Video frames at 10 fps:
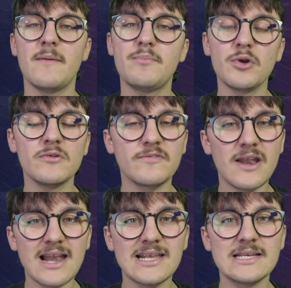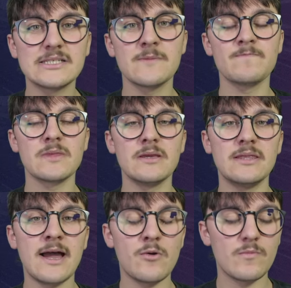Bruno Fernandes,
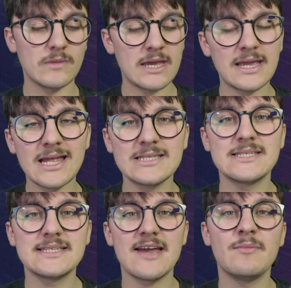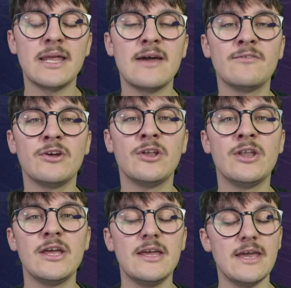now against the 10-man Everton,
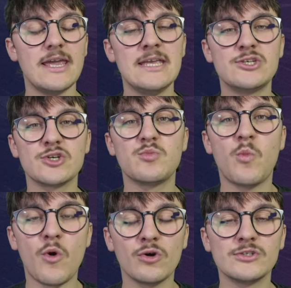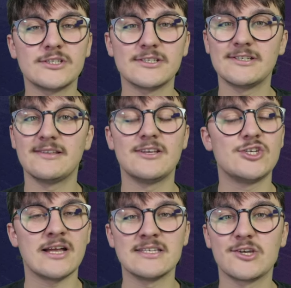he just was the
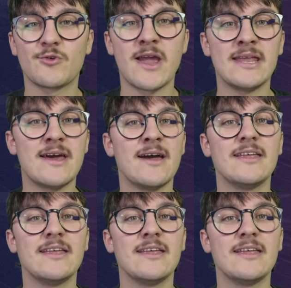chance creator.